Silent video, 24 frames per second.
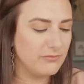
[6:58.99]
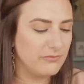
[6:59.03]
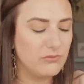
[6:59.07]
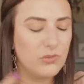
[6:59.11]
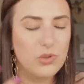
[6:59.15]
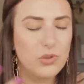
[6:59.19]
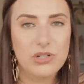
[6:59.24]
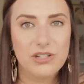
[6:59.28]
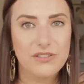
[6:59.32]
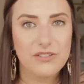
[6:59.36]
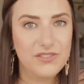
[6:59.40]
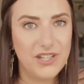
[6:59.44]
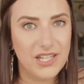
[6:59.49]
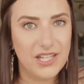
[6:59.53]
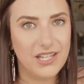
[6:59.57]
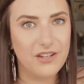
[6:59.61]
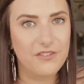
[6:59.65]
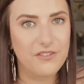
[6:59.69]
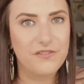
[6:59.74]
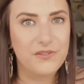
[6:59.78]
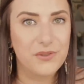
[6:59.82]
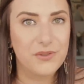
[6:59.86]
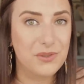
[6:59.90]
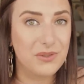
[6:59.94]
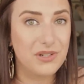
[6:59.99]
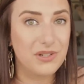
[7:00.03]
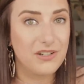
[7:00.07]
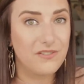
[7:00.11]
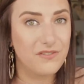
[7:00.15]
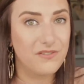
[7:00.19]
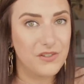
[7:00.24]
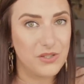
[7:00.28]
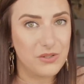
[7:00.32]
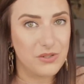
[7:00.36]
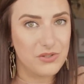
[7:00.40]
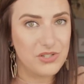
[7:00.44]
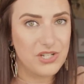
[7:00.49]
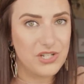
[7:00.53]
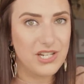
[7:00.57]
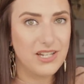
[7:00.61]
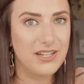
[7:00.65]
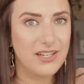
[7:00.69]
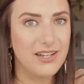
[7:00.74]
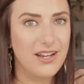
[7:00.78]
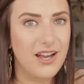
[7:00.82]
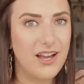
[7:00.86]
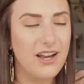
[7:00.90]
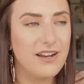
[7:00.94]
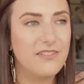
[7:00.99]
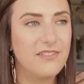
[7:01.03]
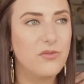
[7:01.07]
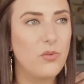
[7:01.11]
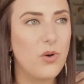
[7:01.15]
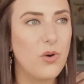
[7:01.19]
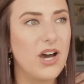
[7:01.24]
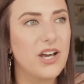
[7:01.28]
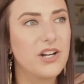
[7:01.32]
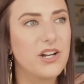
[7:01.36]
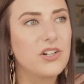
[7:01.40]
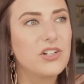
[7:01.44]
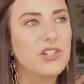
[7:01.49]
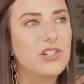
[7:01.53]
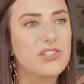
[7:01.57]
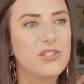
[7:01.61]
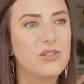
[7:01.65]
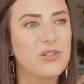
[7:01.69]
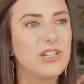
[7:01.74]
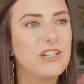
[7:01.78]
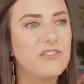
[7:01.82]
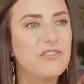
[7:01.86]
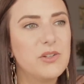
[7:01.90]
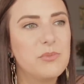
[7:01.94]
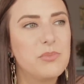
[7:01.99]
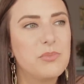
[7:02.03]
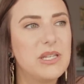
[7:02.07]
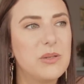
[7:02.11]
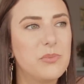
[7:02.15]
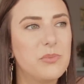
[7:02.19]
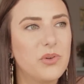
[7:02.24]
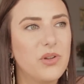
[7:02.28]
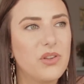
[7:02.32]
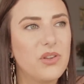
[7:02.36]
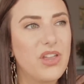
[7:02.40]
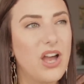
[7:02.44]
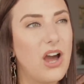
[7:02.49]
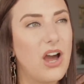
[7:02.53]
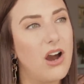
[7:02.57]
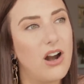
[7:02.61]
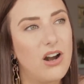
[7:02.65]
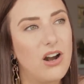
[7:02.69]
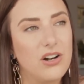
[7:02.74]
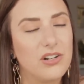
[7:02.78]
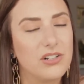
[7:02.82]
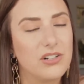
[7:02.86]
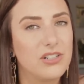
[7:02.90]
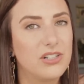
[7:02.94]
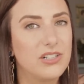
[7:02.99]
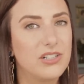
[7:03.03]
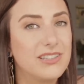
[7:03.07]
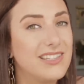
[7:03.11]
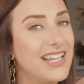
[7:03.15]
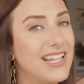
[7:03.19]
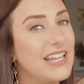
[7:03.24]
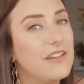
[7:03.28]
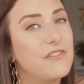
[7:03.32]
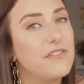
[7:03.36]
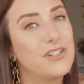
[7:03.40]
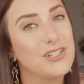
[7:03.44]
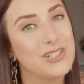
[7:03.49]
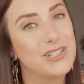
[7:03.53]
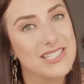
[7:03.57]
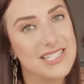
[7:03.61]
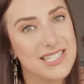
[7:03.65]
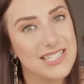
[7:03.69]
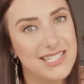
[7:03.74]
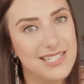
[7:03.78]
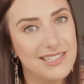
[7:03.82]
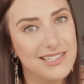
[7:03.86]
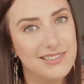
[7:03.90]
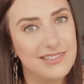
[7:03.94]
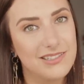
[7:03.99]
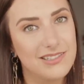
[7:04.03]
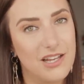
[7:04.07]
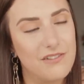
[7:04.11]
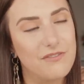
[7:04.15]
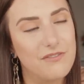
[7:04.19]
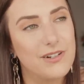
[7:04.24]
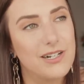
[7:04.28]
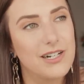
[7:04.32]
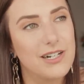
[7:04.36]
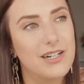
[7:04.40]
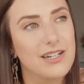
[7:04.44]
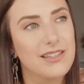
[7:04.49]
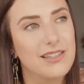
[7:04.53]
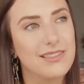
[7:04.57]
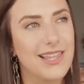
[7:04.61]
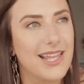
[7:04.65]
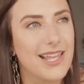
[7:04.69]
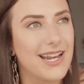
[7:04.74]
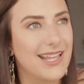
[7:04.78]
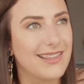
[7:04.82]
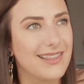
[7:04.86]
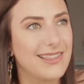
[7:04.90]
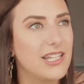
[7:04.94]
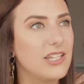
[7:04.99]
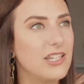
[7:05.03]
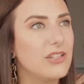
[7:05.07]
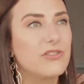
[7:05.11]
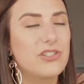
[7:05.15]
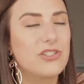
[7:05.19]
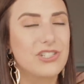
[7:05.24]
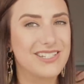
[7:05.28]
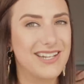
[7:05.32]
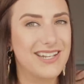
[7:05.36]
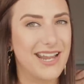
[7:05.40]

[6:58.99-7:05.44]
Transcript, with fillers: more of like a fruit infusion of water. So even people that aren't, that if you're a tea lover, then I think you just